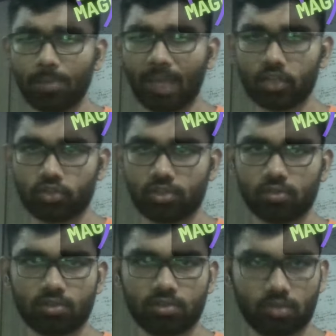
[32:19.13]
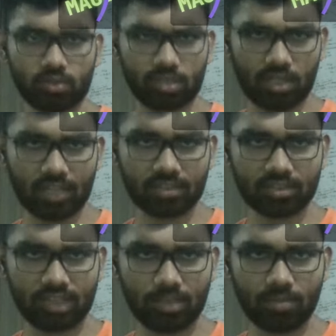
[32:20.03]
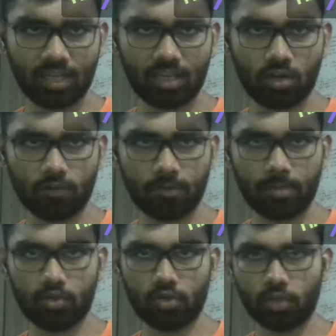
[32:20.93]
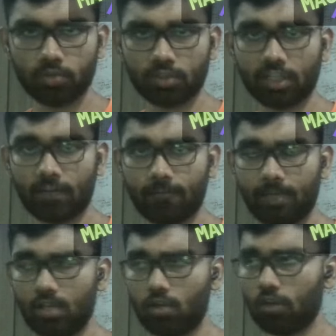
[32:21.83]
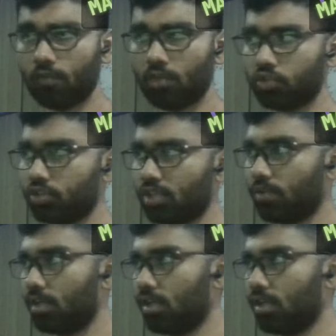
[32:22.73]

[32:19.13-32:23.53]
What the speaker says: package this because it does seem like a lot of people could use it. There have been a lot of questions around it,